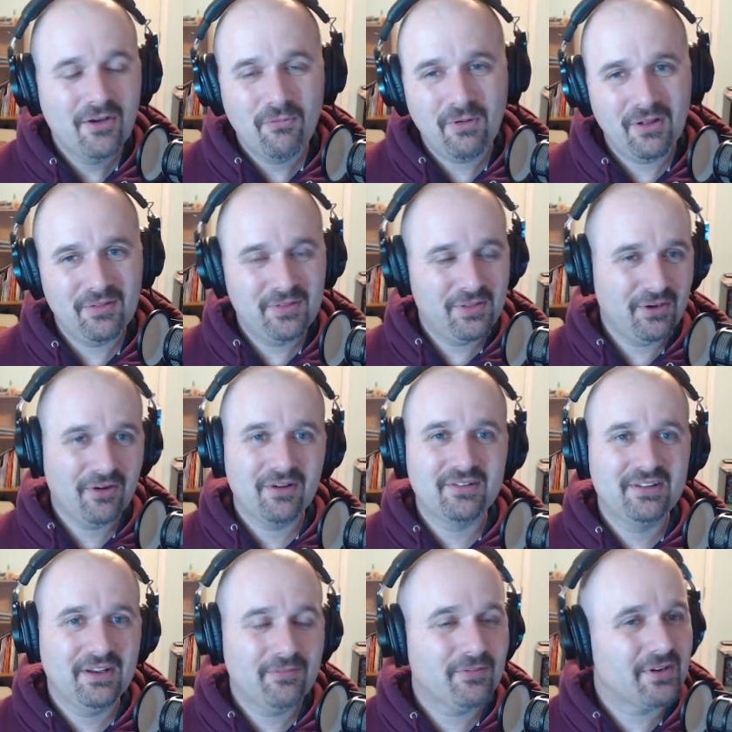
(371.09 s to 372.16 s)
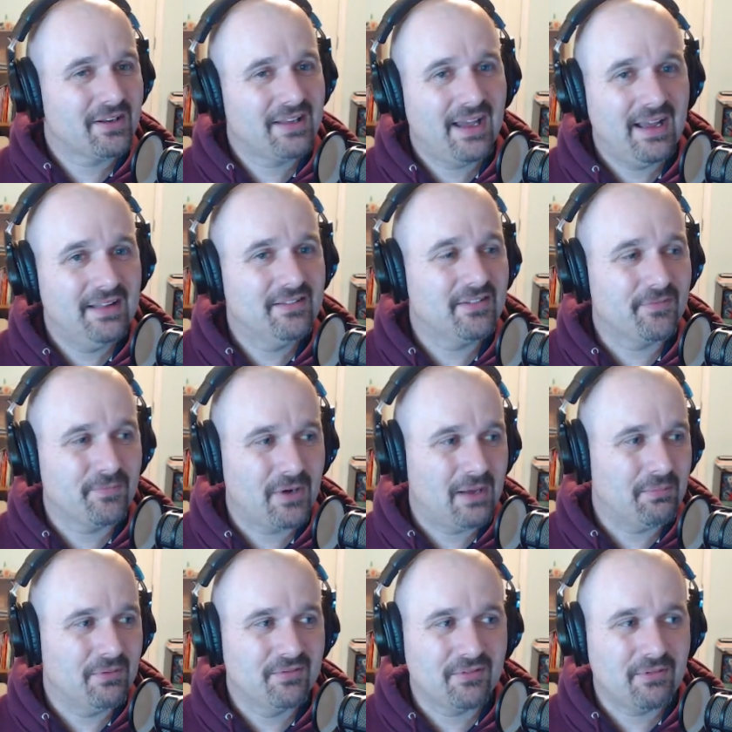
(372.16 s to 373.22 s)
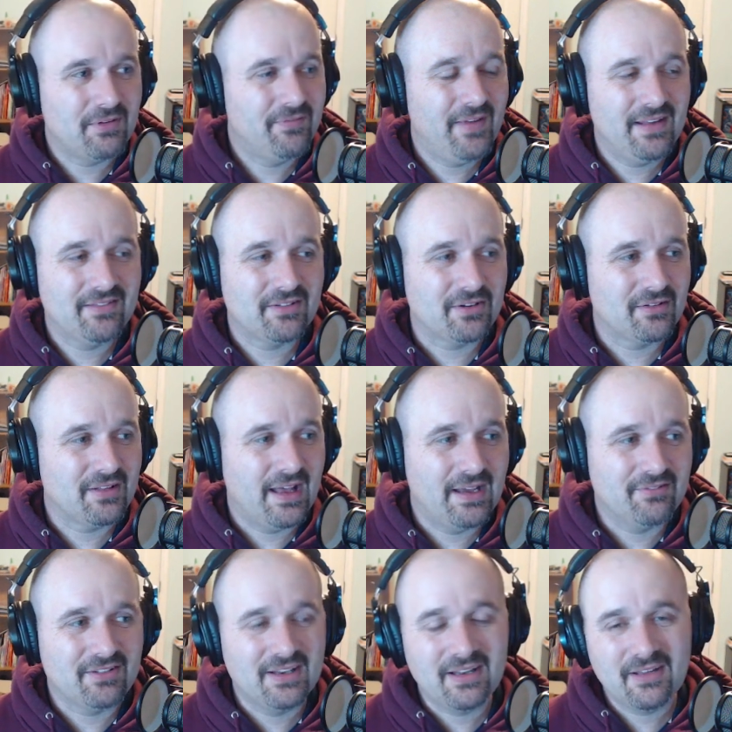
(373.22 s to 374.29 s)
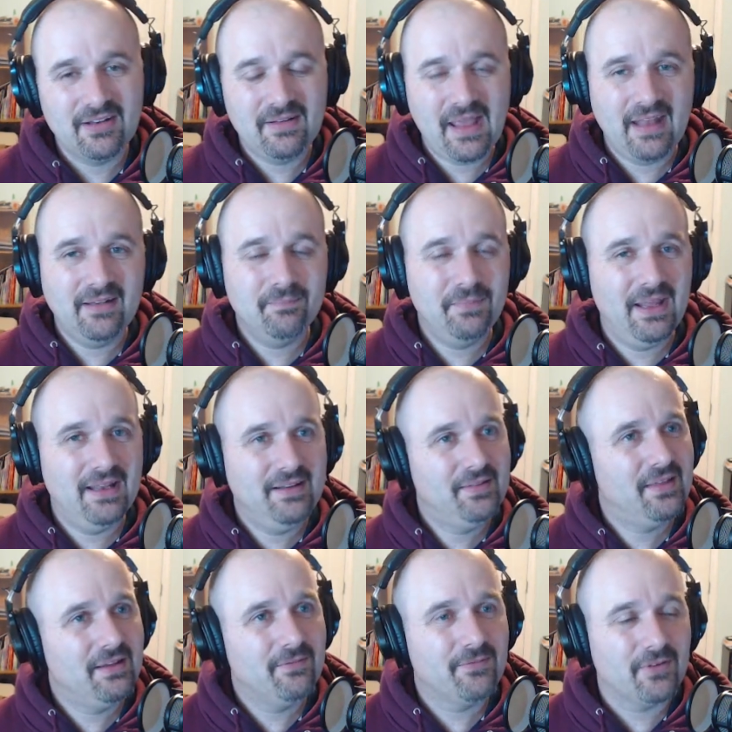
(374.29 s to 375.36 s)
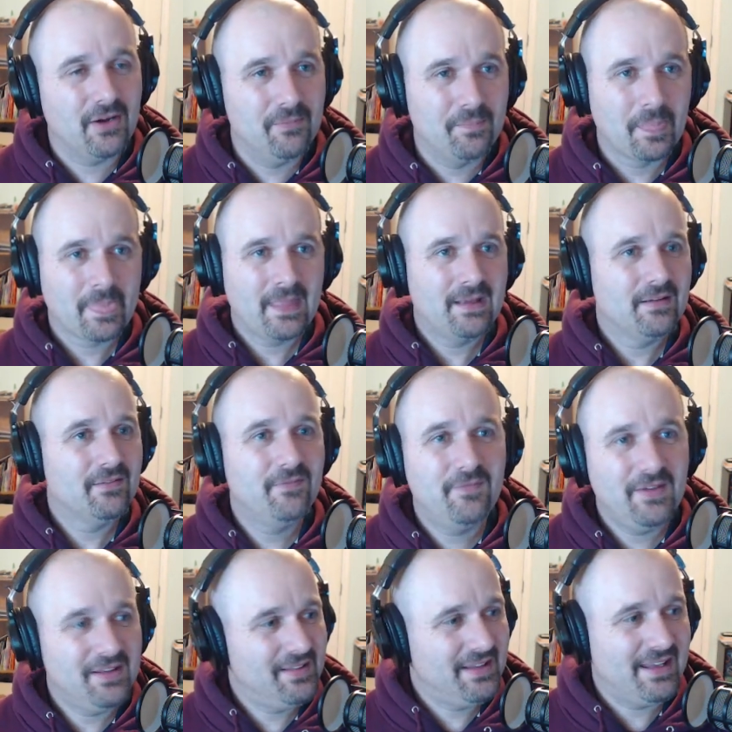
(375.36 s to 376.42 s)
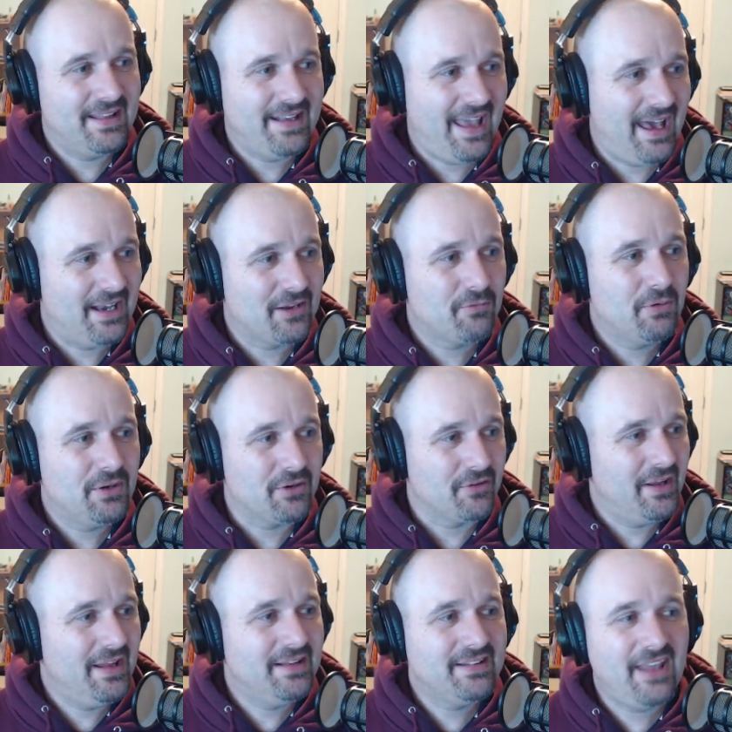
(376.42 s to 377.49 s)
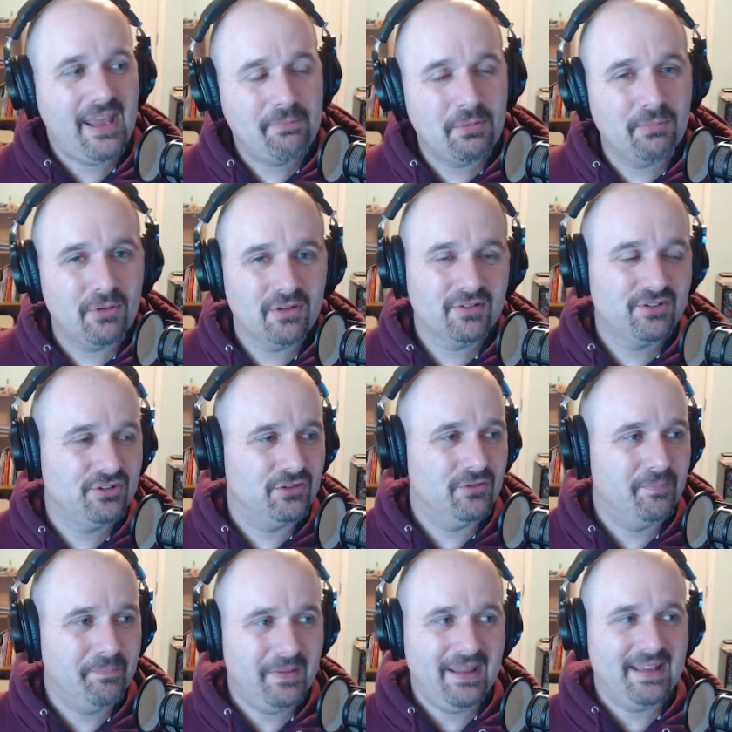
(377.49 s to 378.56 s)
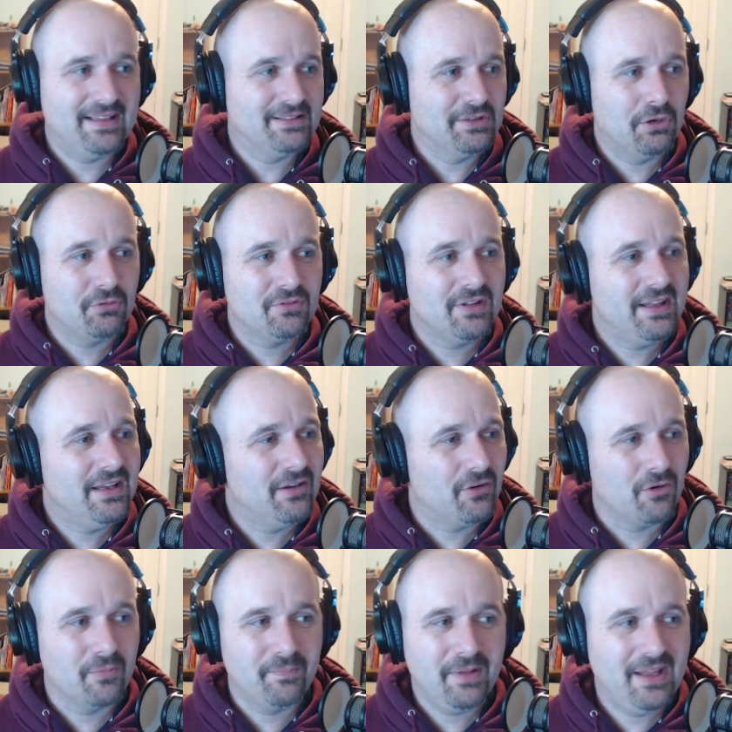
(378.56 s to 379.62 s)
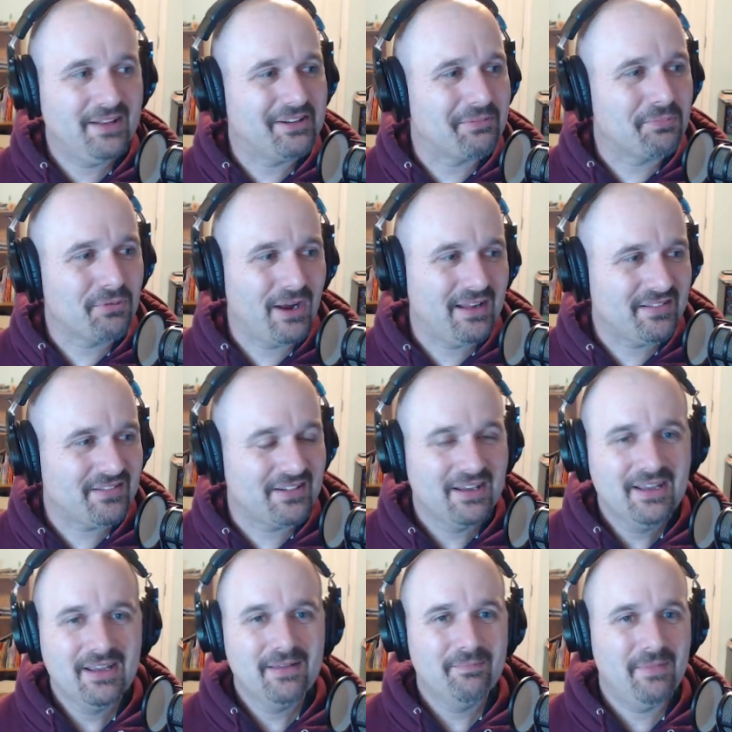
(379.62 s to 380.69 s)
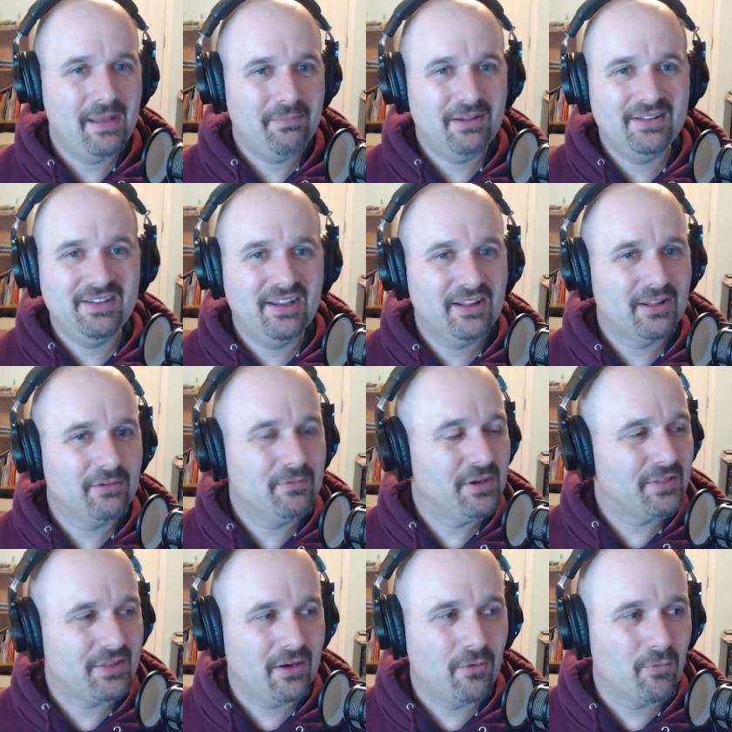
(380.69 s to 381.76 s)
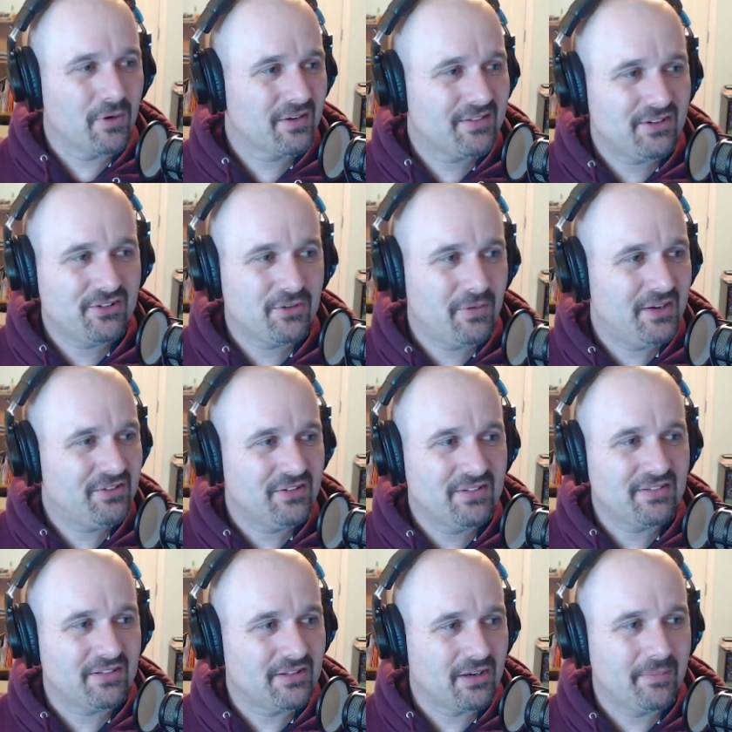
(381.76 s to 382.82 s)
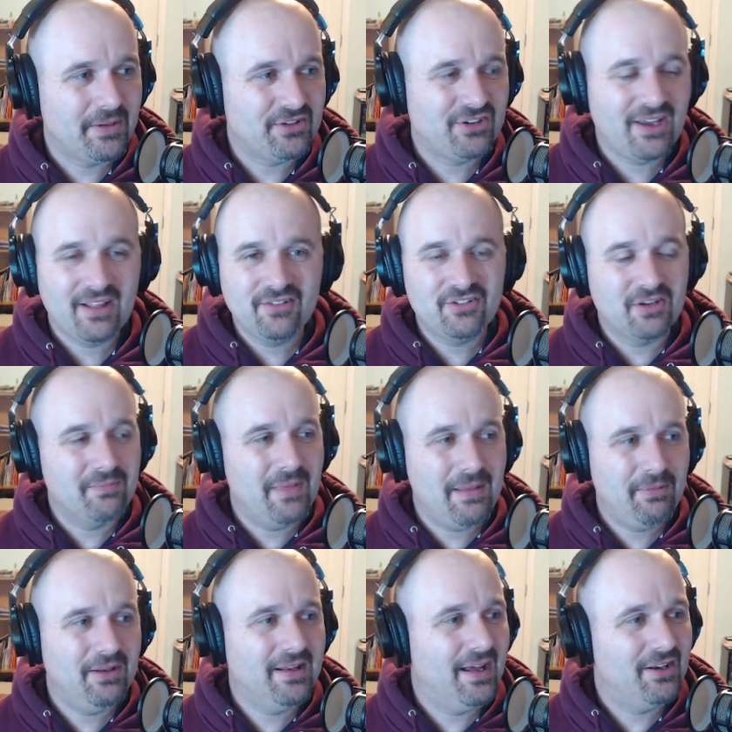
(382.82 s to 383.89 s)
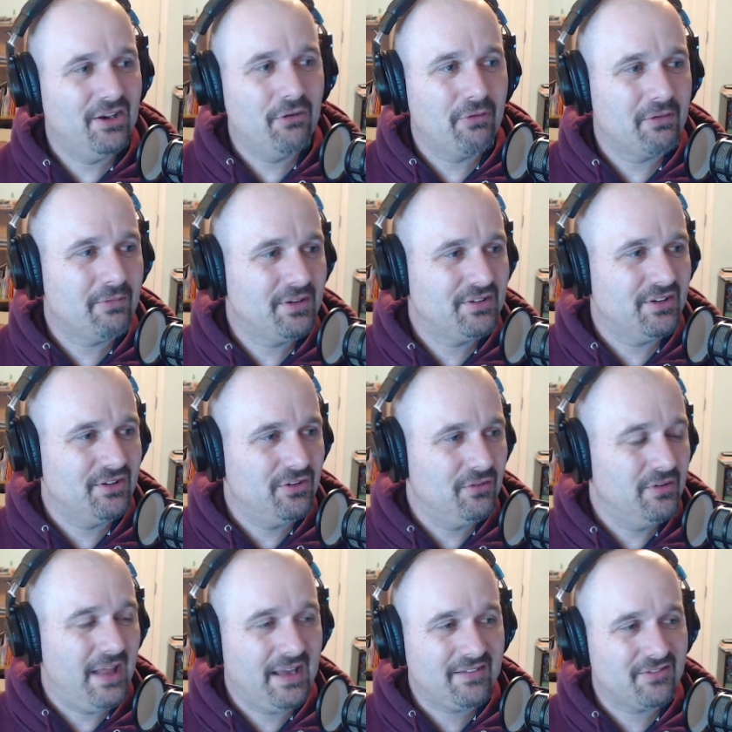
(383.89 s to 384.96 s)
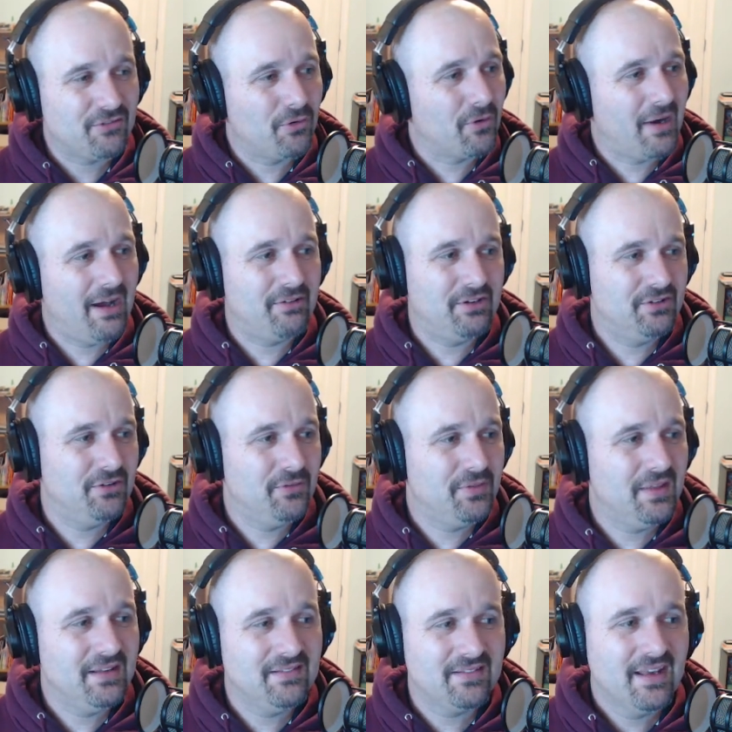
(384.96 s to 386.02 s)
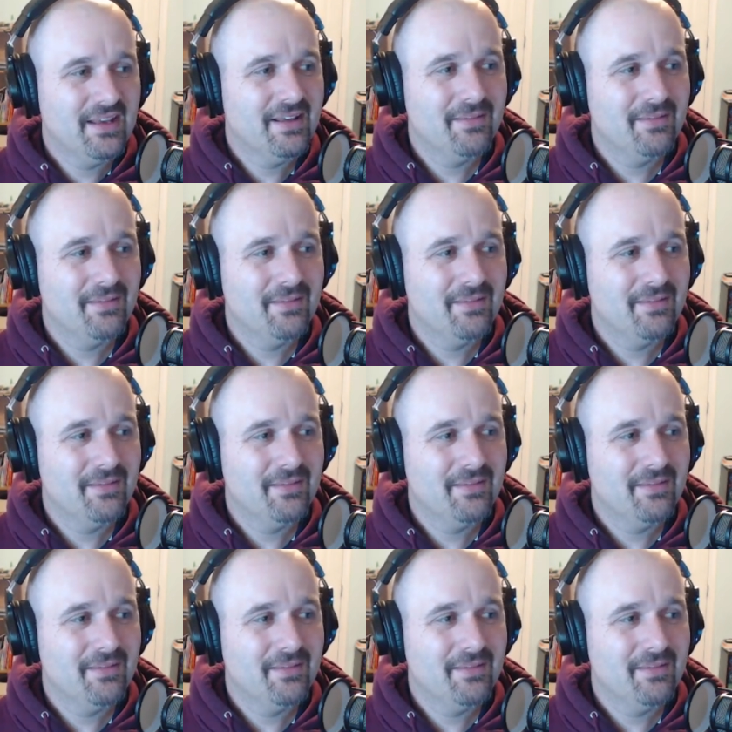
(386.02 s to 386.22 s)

Well, there are different kinds of problems that we face in our lives, and it could be anything from feeling inadequate or incapable to being lonely or being depressed, maybe dealing with a work situation that's a little bit challenging, maybe not knowing what to do next or how to do things.